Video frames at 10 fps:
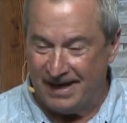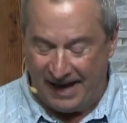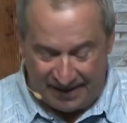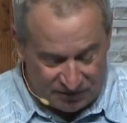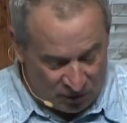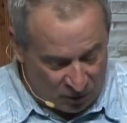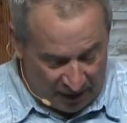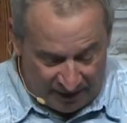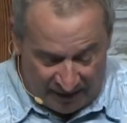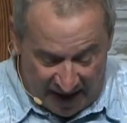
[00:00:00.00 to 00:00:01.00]
And so
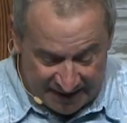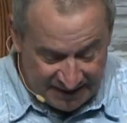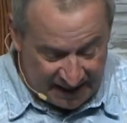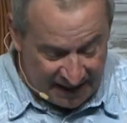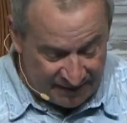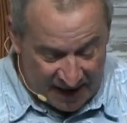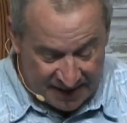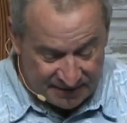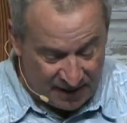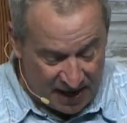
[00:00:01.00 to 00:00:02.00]
in that day and
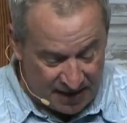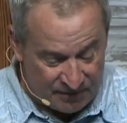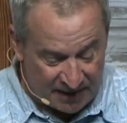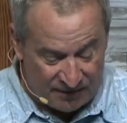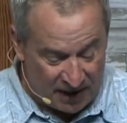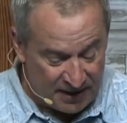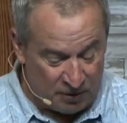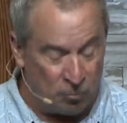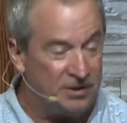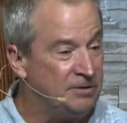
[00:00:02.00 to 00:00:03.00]
that time, they thought it
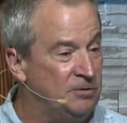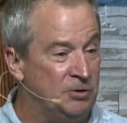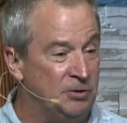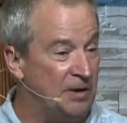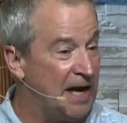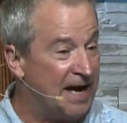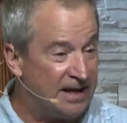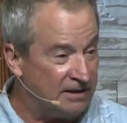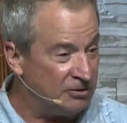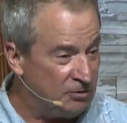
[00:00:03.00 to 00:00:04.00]
would add
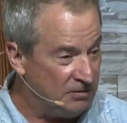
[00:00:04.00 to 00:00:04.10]
in,